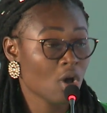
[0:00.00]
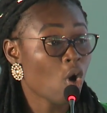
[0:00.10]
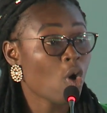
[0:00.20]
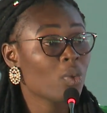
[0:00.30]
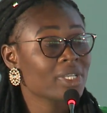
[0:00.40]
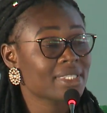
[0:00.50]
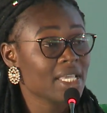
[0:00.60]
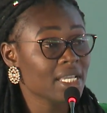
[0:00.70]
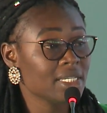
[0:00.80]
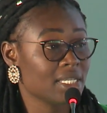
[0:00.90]
always
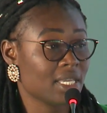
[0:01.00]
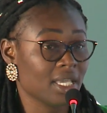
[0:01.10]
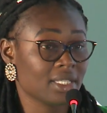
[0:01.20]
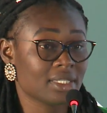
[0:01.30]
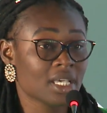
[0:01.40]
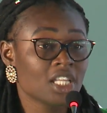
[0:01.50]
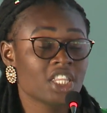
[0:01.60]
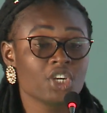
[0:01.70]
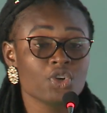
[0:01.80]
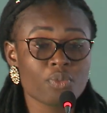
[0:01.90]
indicates
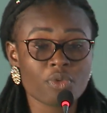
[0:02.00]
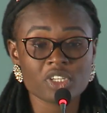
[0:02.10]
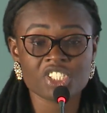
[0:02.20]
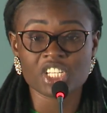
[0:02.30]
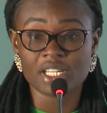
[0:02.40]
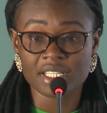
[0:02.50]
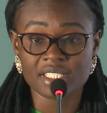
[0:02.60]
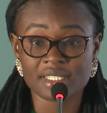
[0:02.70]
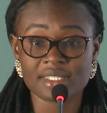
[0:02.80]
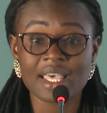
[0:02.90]
the numerous
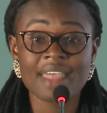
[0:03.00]
challenges